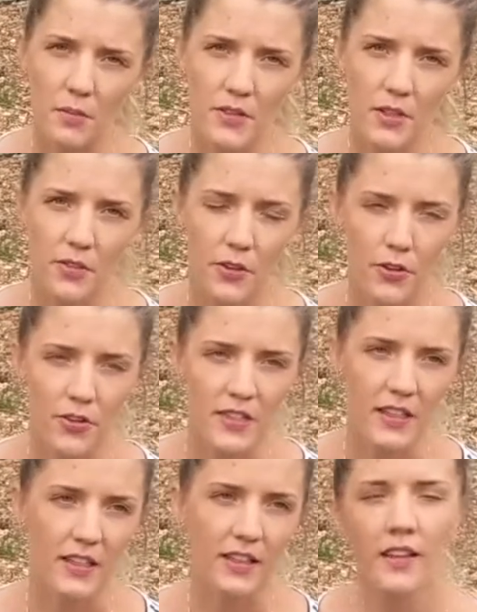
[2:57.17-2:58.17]
So if you're
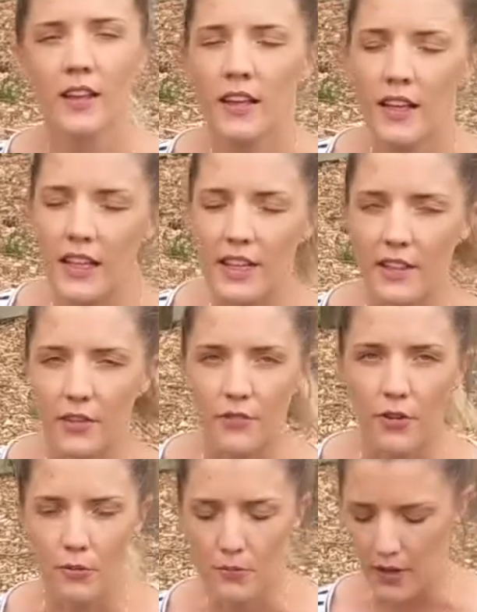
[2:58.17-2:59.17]
using anything
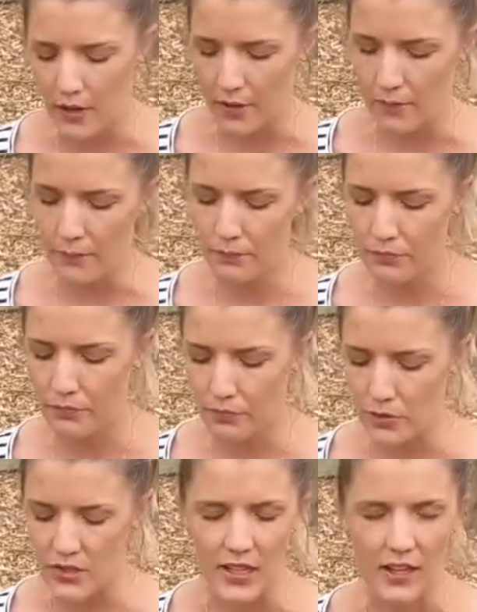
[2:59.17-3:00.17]
from
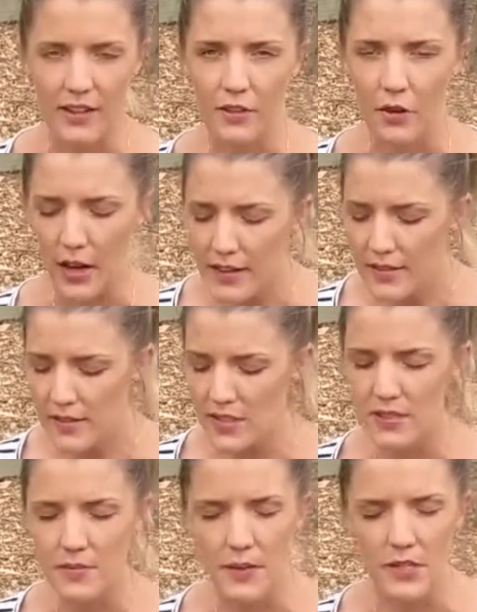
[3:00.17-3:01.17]
recycling wise,
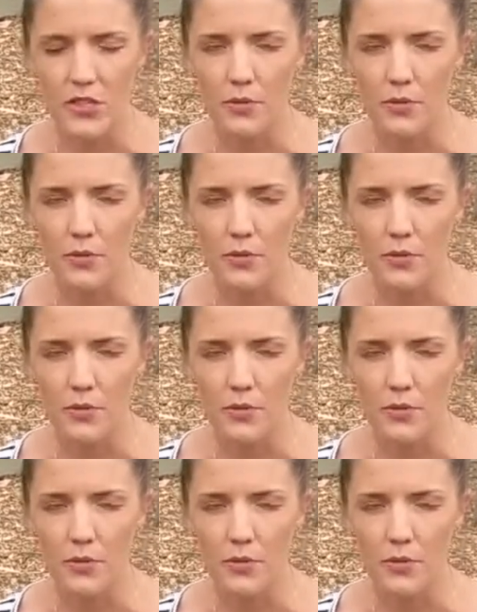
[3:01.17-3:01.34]
just make sure you